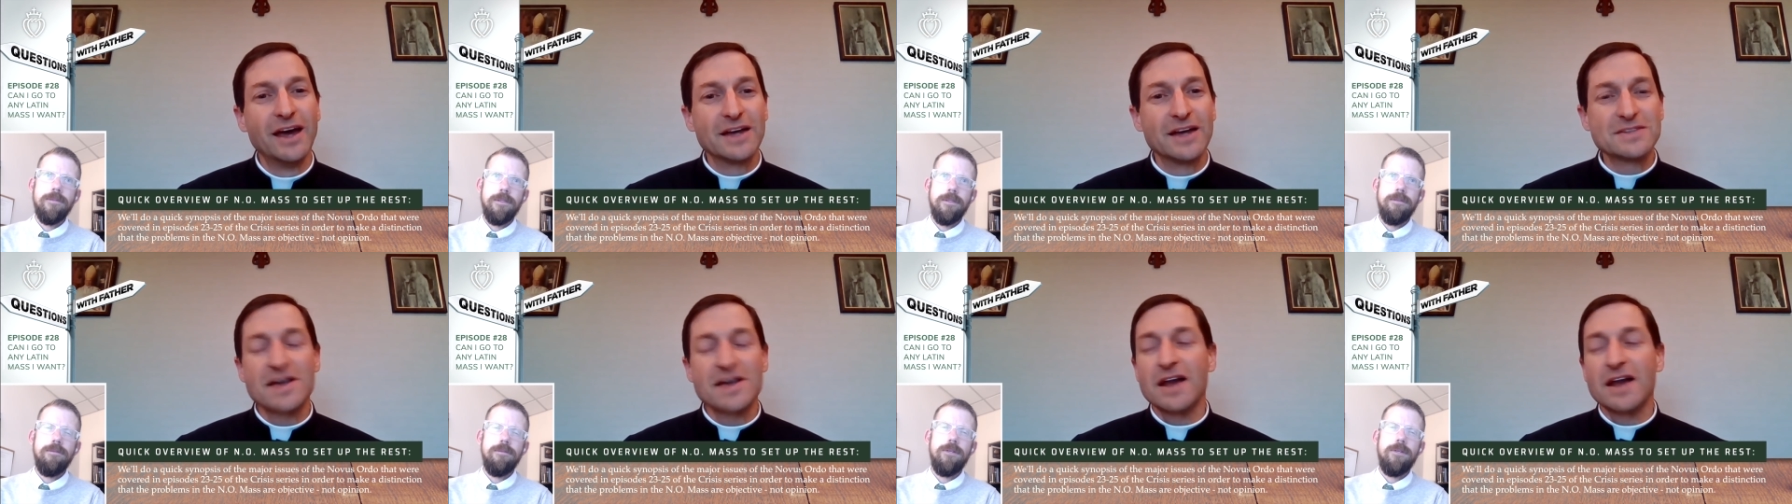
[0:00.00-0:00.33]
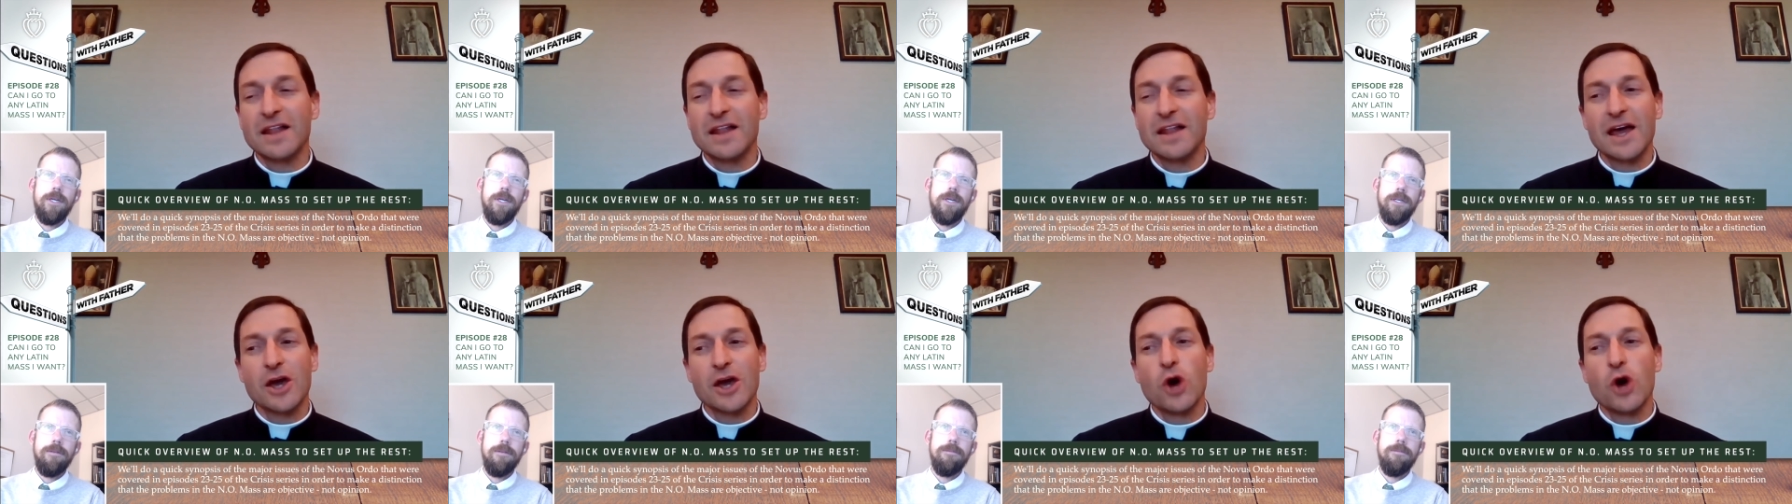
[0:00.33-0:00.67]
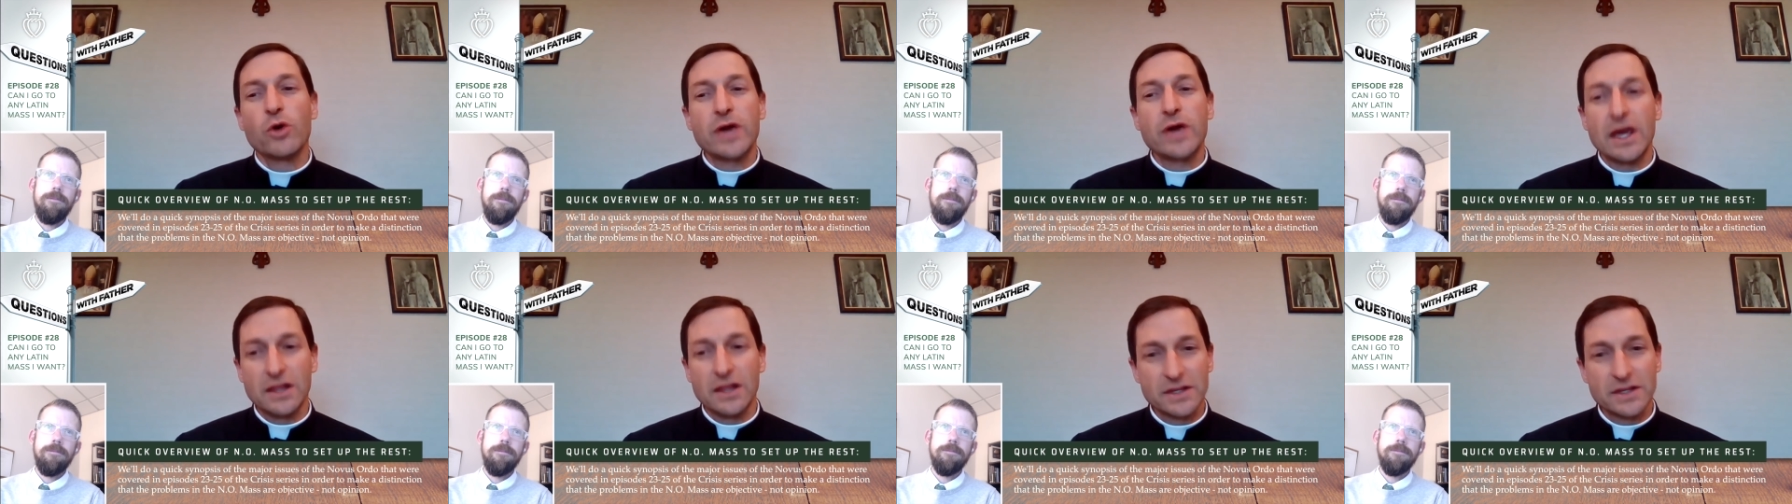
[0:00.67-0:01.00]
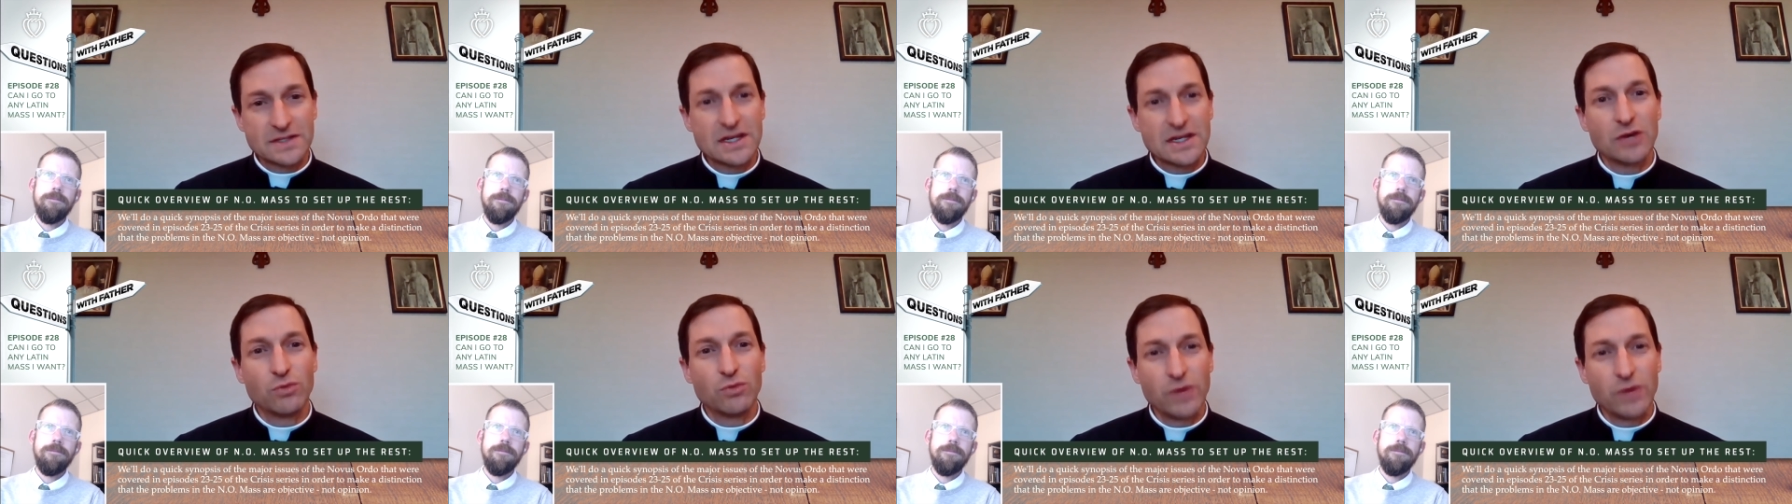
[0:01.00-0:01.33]
It's not like, okay,
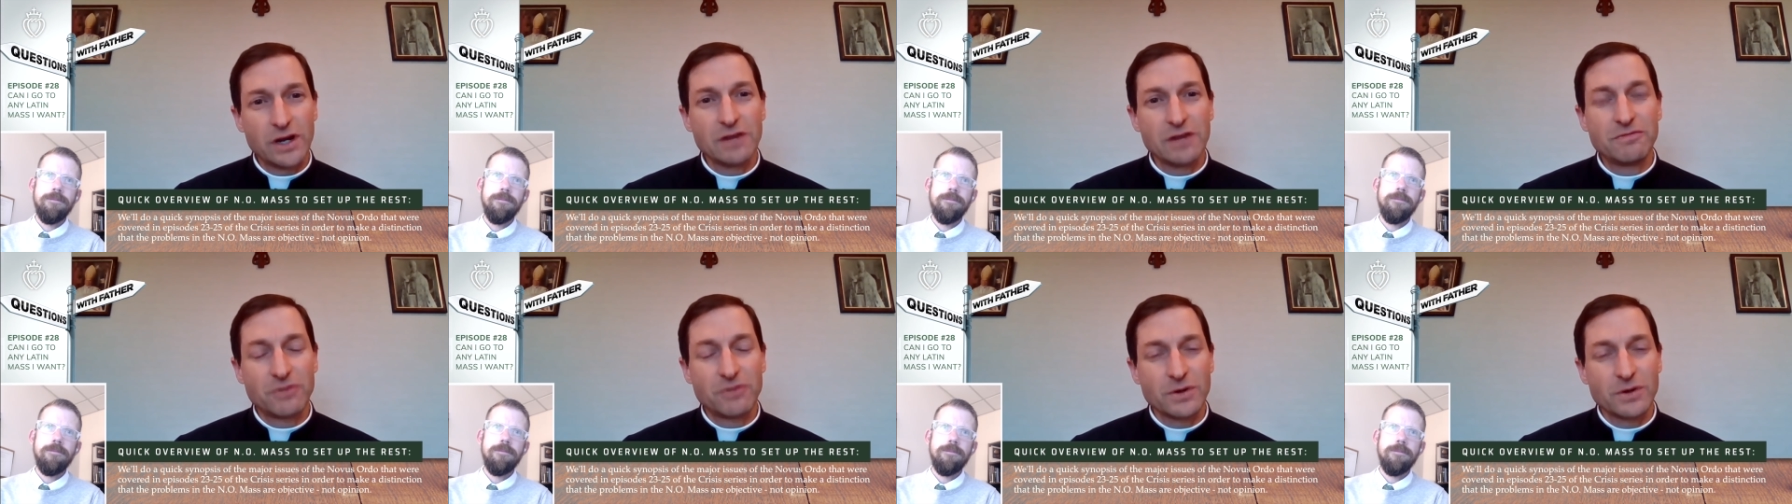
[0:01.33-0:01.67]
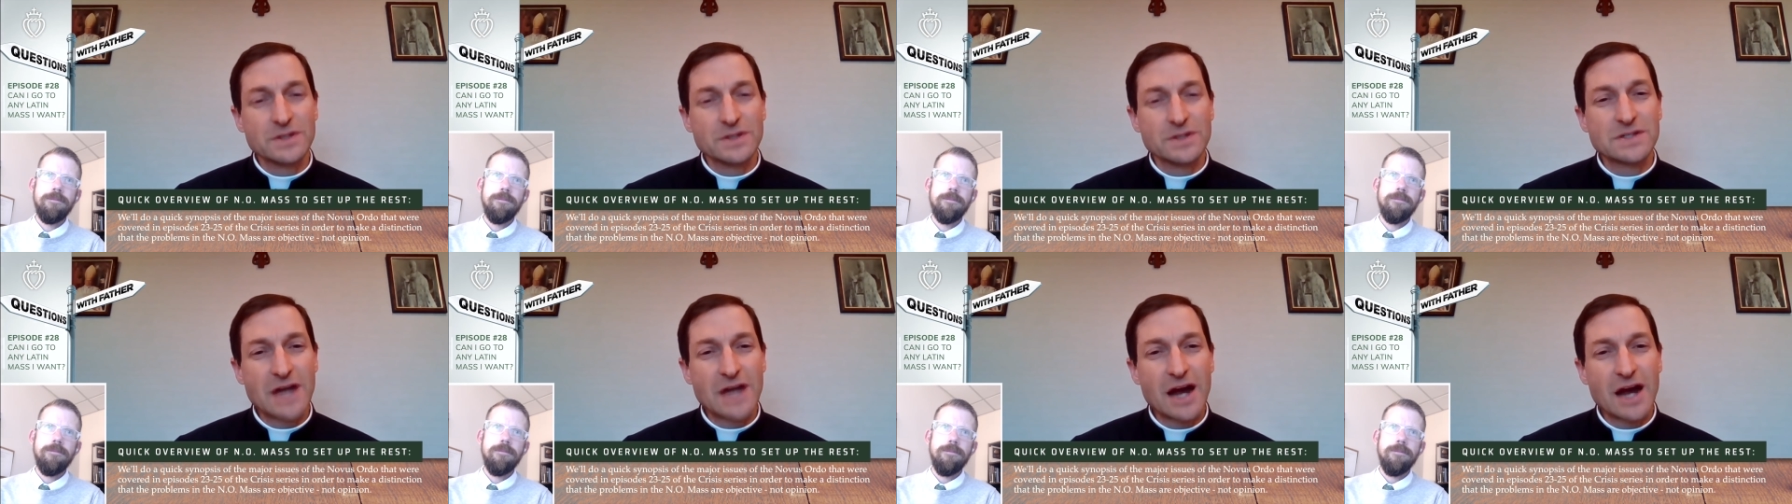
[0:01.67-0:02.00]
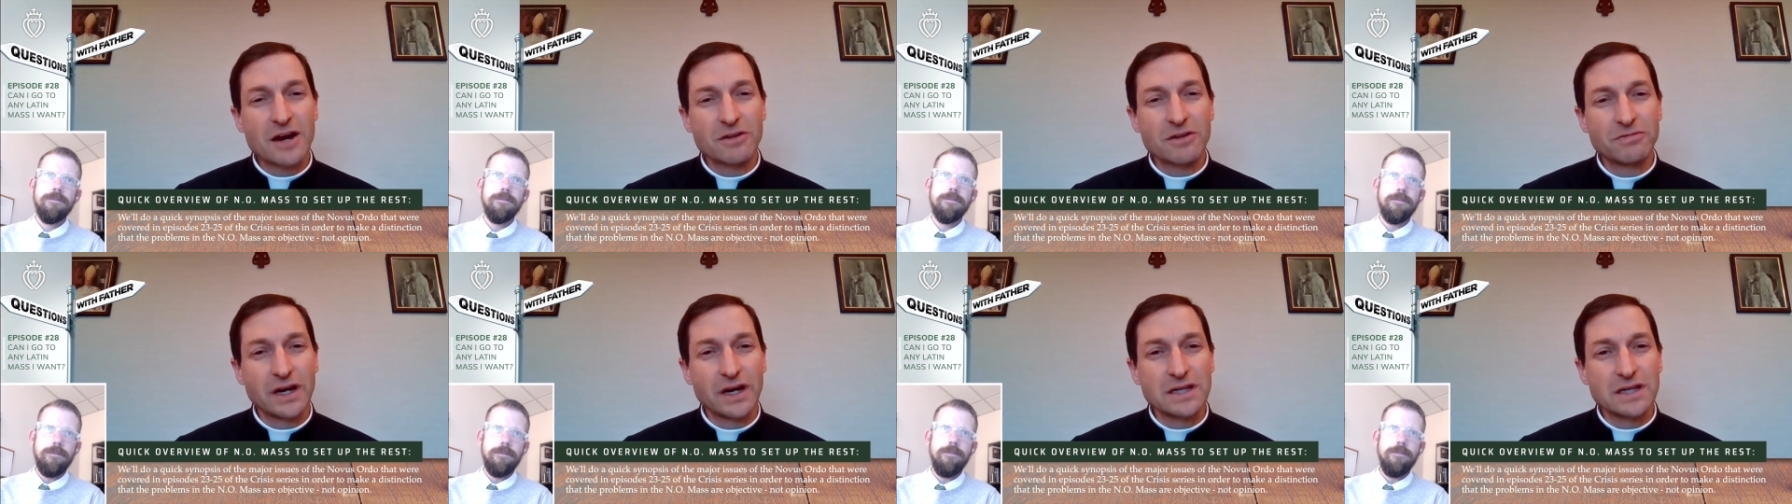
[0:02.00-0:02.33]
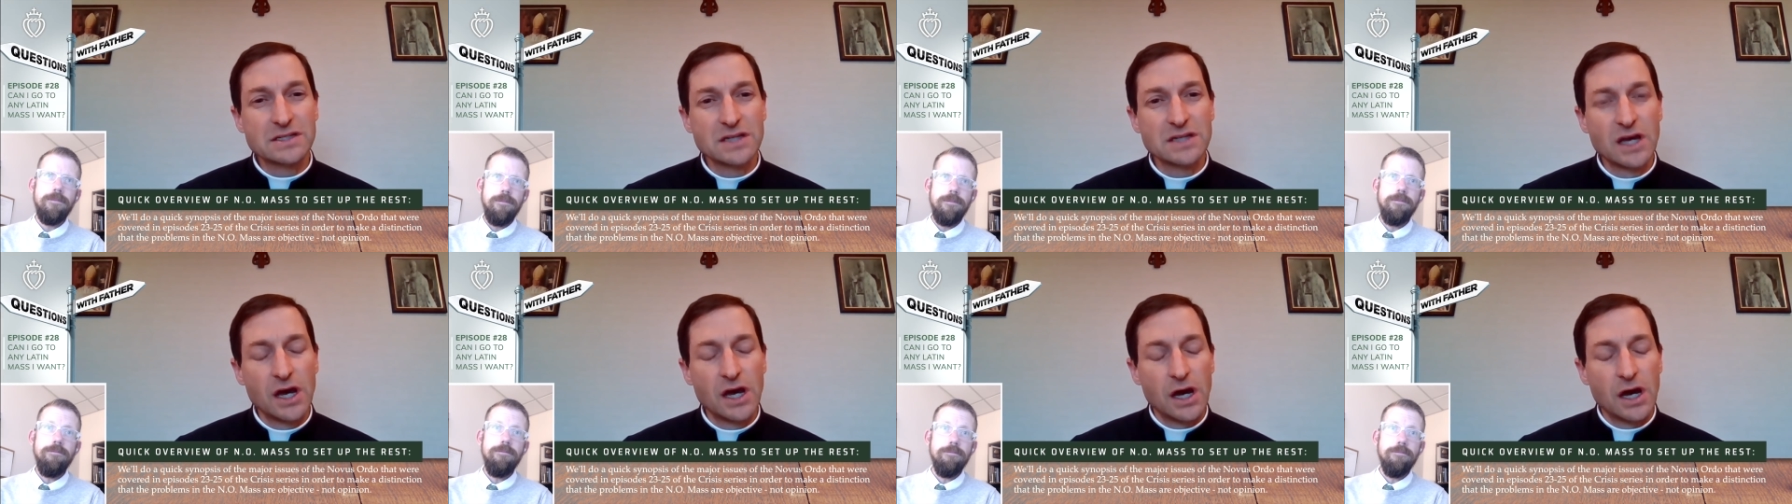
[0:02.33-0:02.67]
let's get ready for a
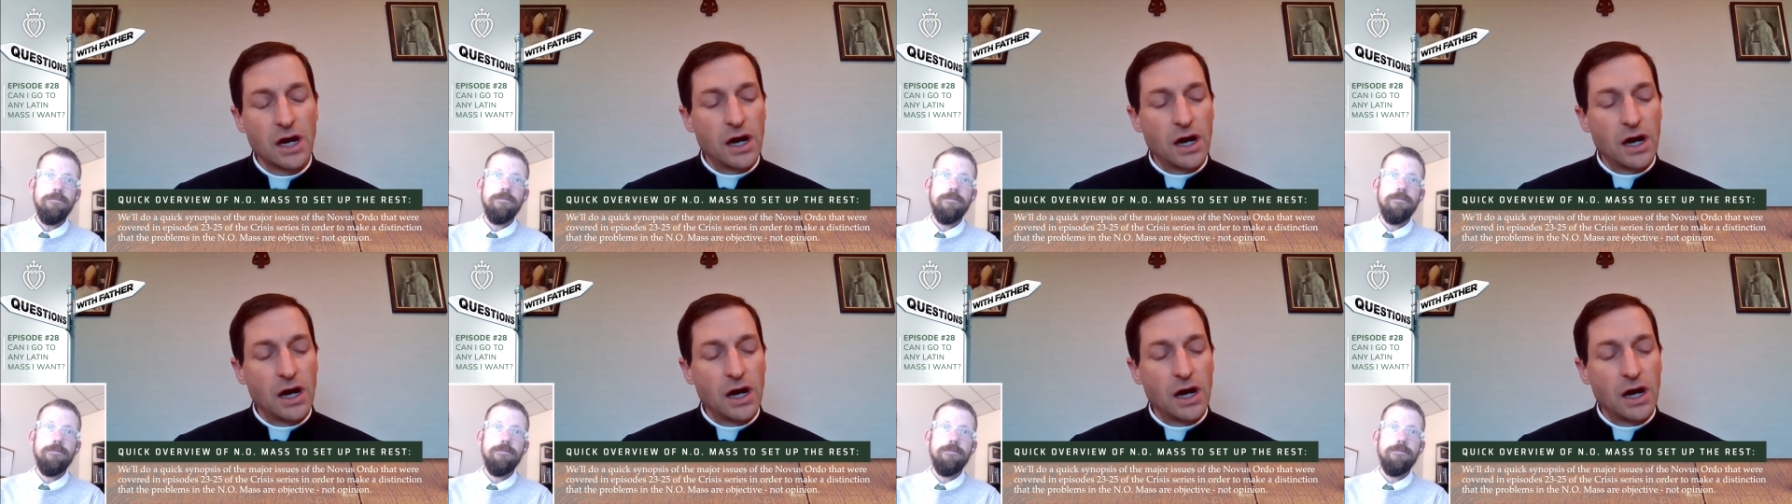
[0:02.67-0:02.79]
sacrifice.